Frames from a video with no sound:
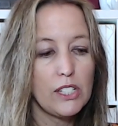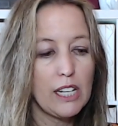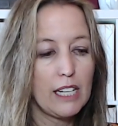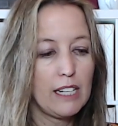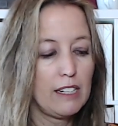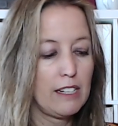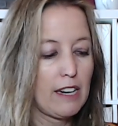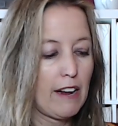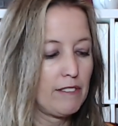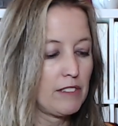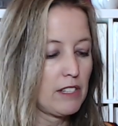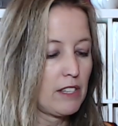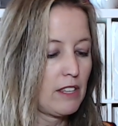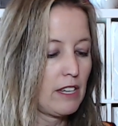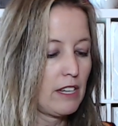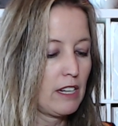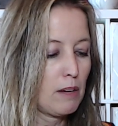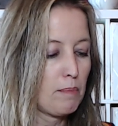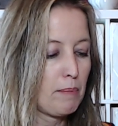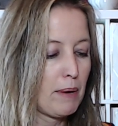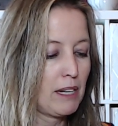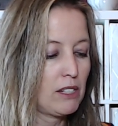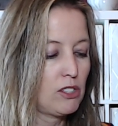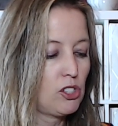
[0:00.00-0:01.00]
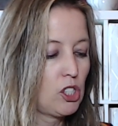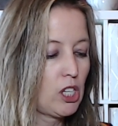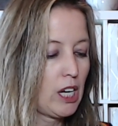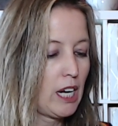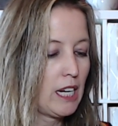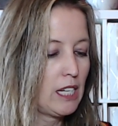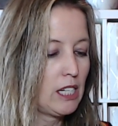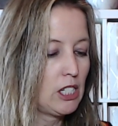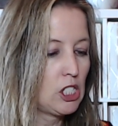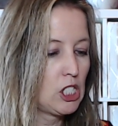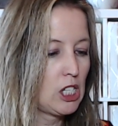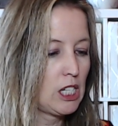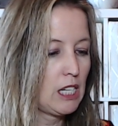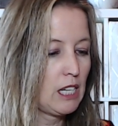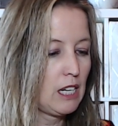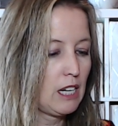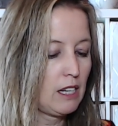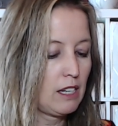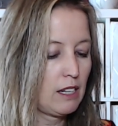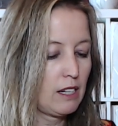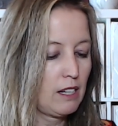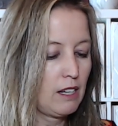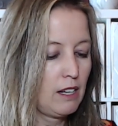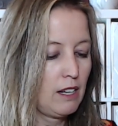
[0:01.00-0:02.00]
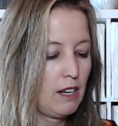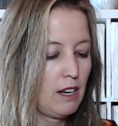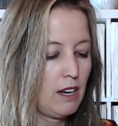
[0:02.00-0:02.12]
I didn't have to think about changing